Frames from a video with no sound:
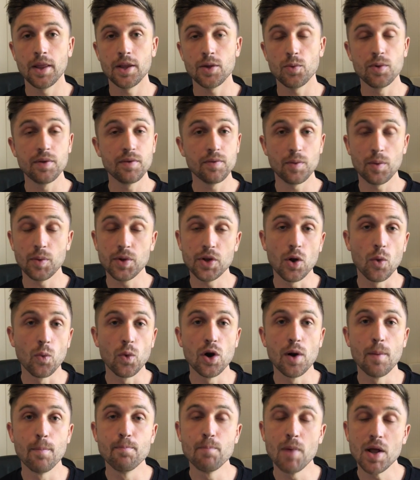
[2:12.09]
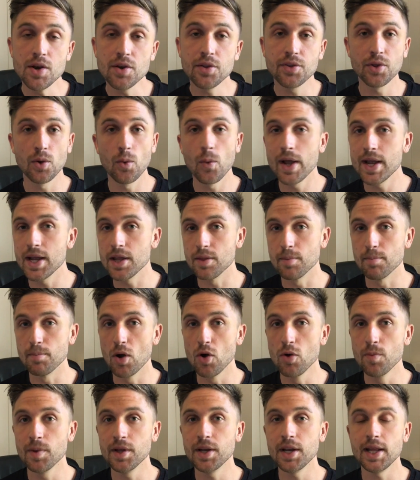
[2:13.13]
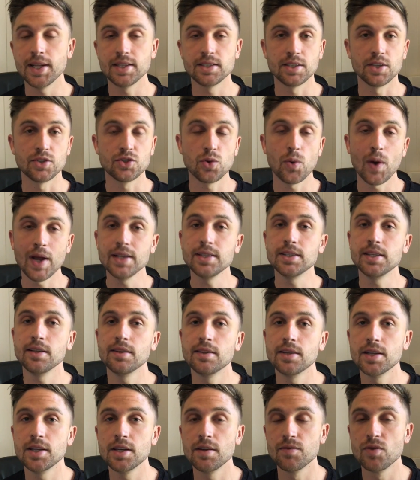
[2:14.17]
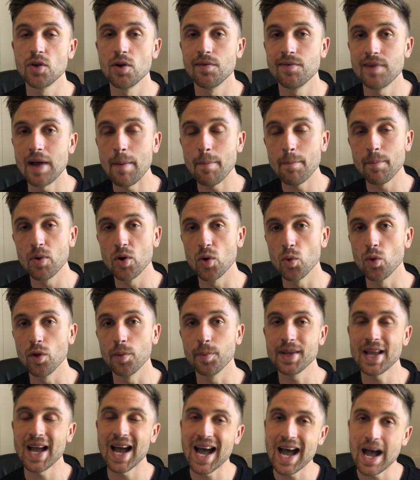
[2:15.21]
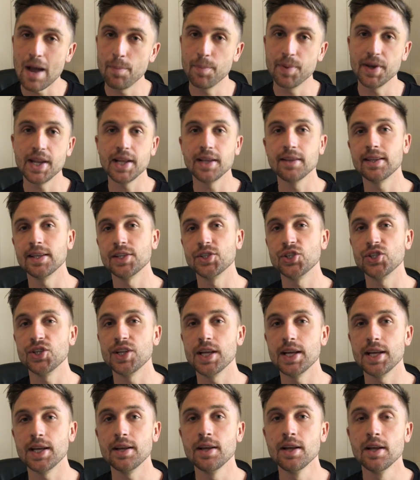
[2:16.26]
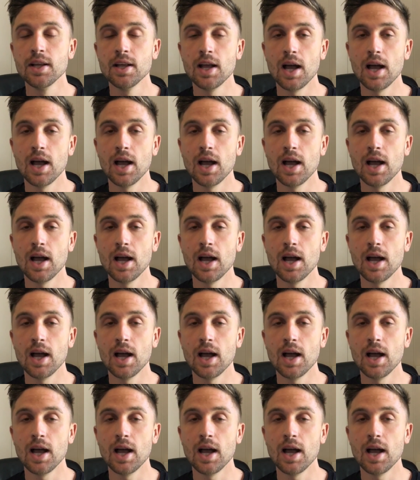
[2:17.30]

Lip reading: We're a month away at the moment. It's the 23rd of November. It will be happening this year.